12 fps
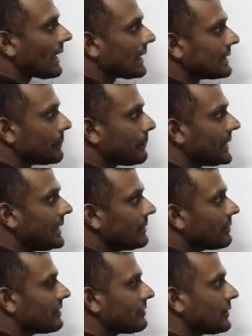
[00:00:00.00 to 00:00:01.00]
and the
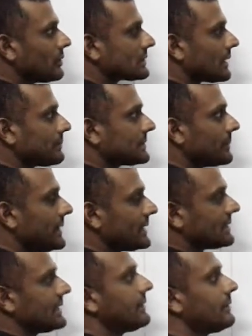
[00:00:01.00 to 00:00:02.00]
P will float up to
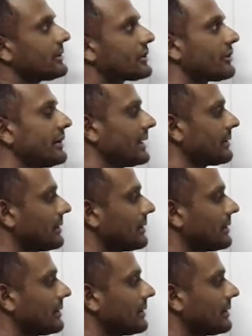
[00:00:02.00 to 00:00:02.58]
meet the 3.